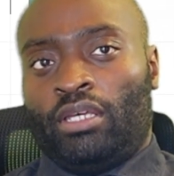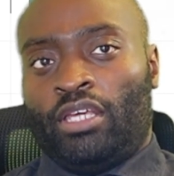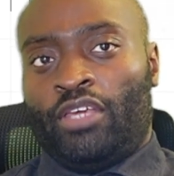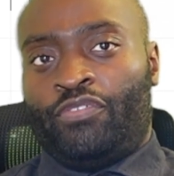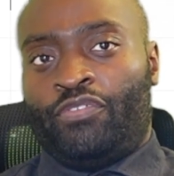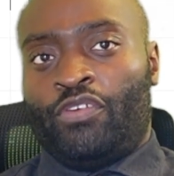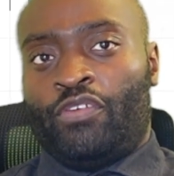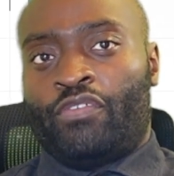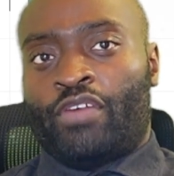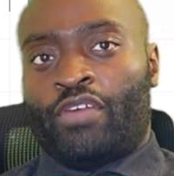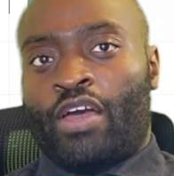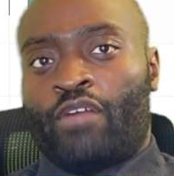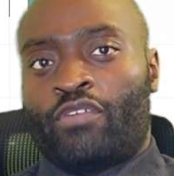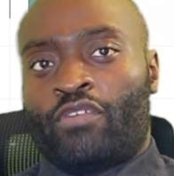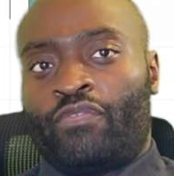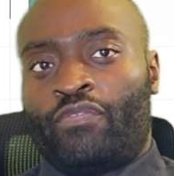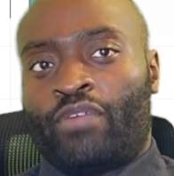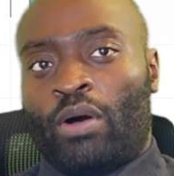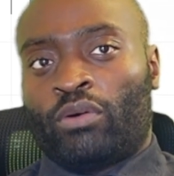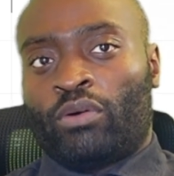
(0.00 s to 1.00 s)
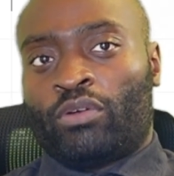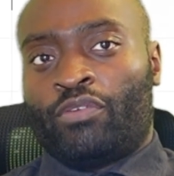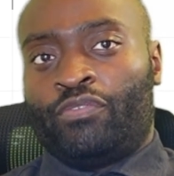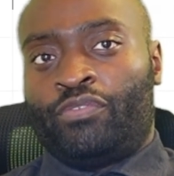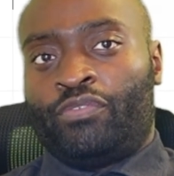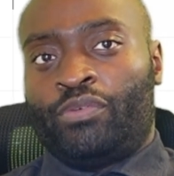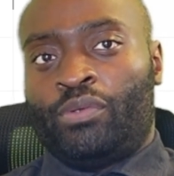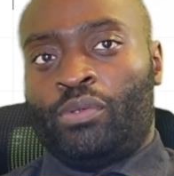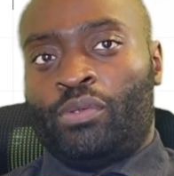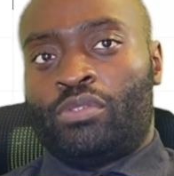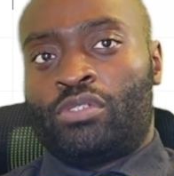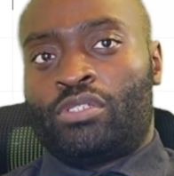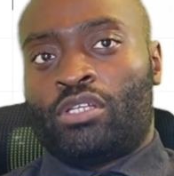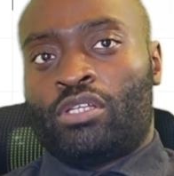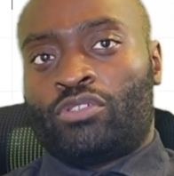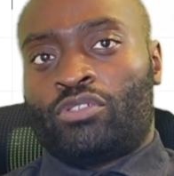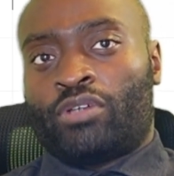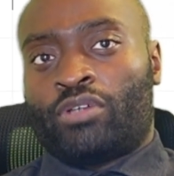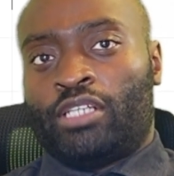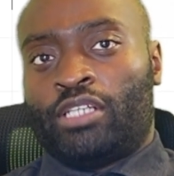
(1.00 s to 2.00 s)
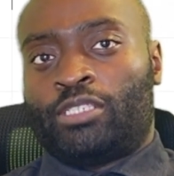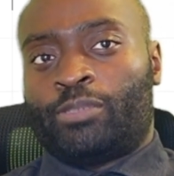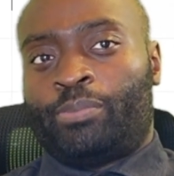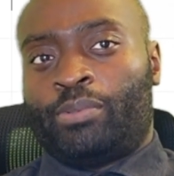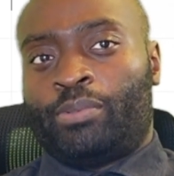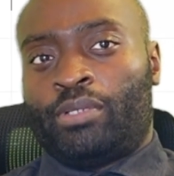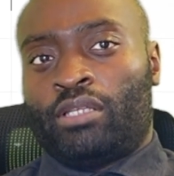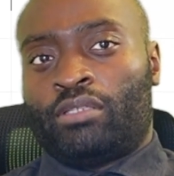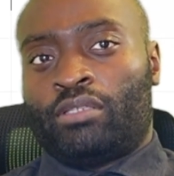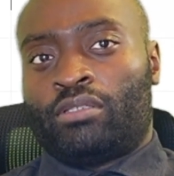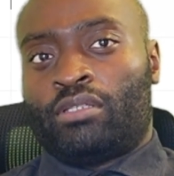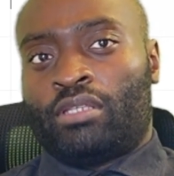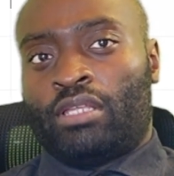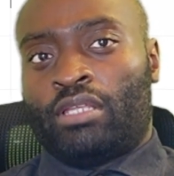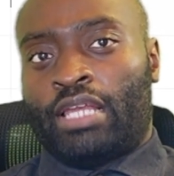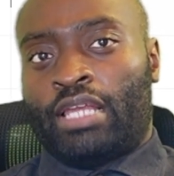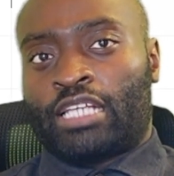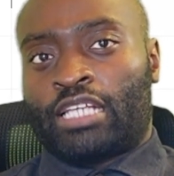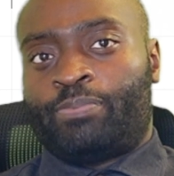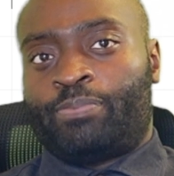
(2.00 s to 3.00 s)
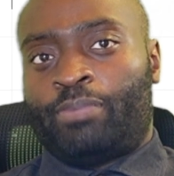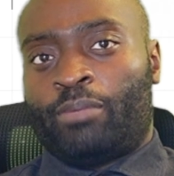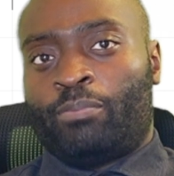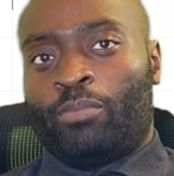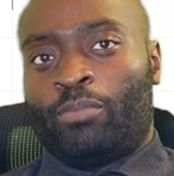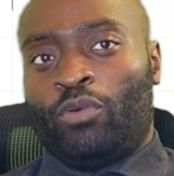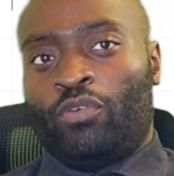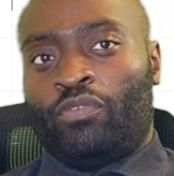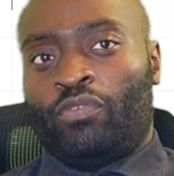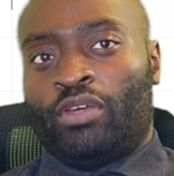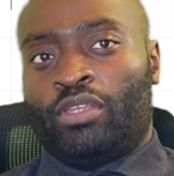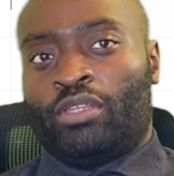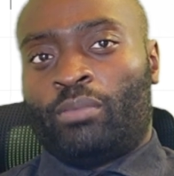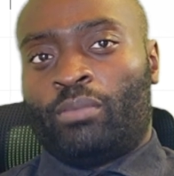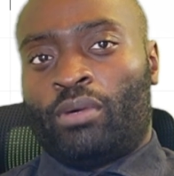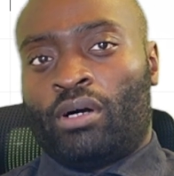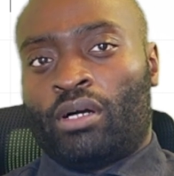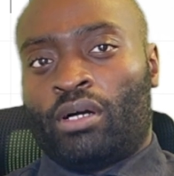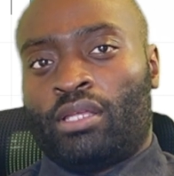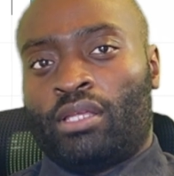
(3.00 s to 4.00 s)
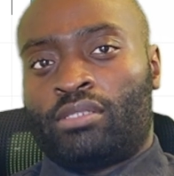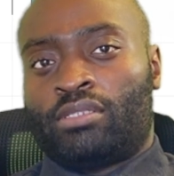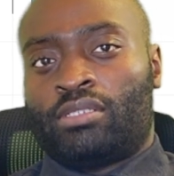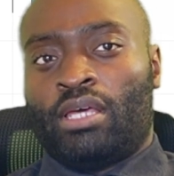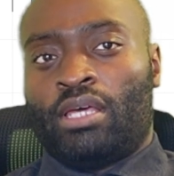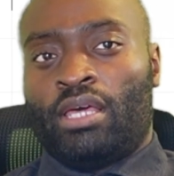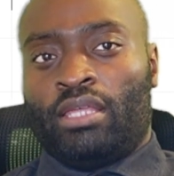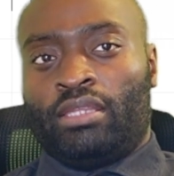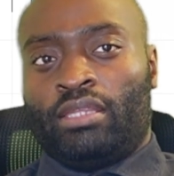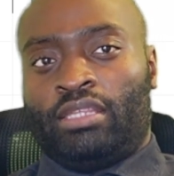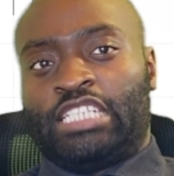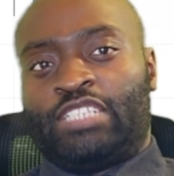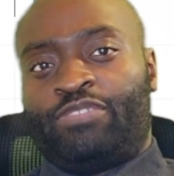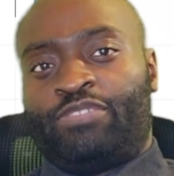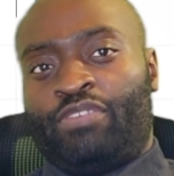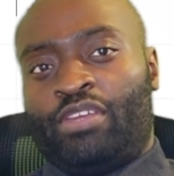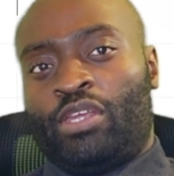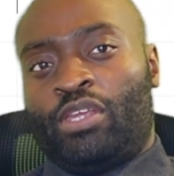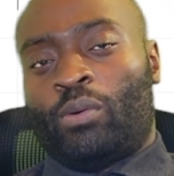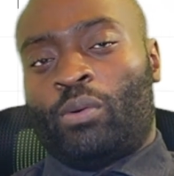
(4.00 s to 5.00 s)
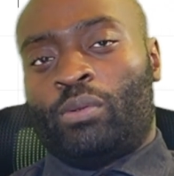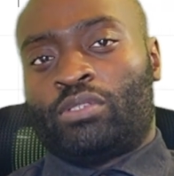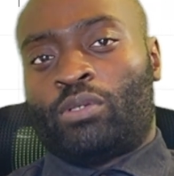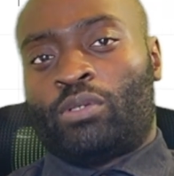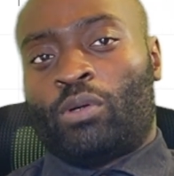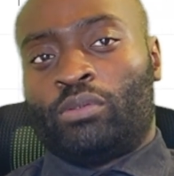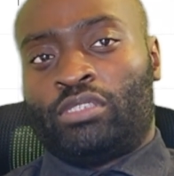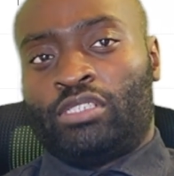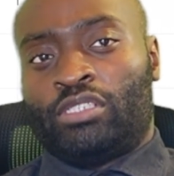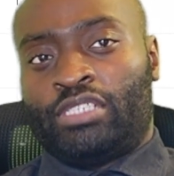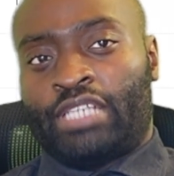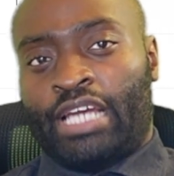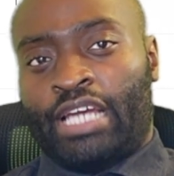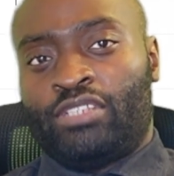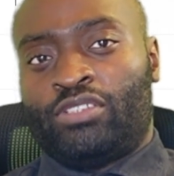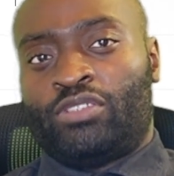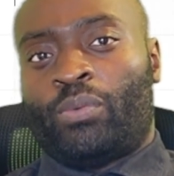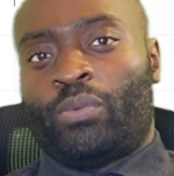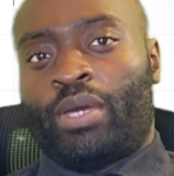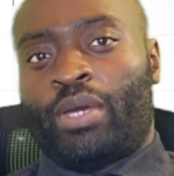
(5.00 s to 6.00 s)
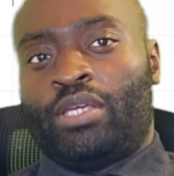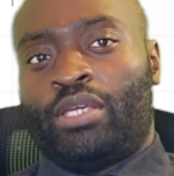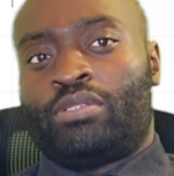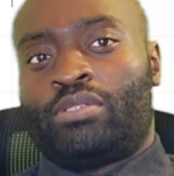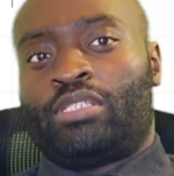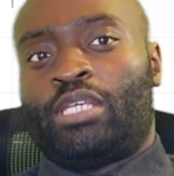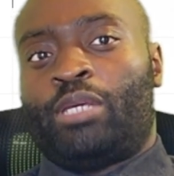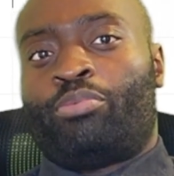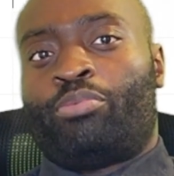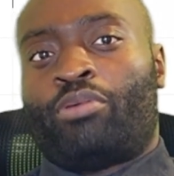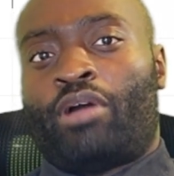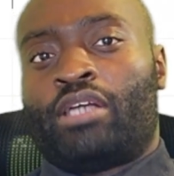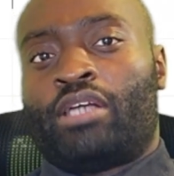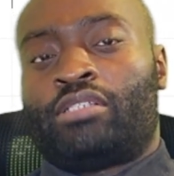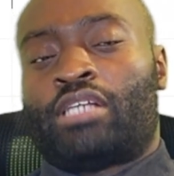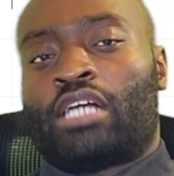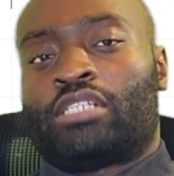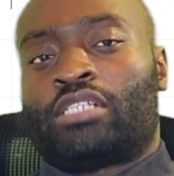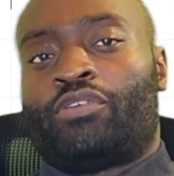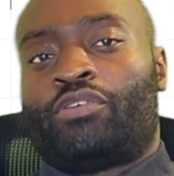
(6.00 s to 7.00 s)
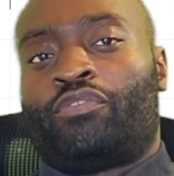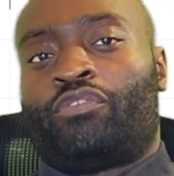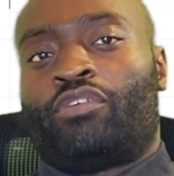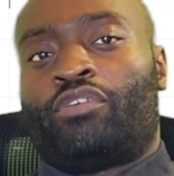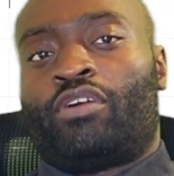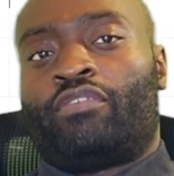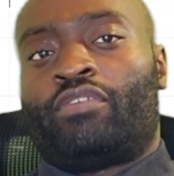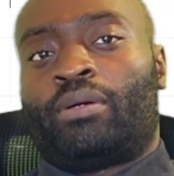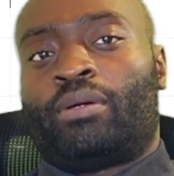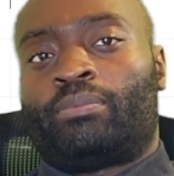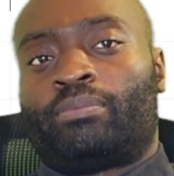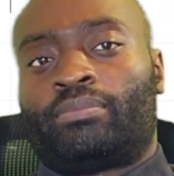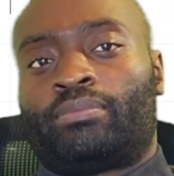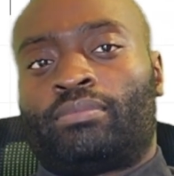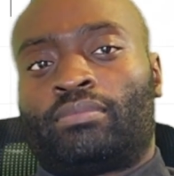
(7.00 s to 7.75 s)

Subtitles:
If you've ever felt confused trying to predict the next big move in the markets, this video is going to change the way you see price action forever.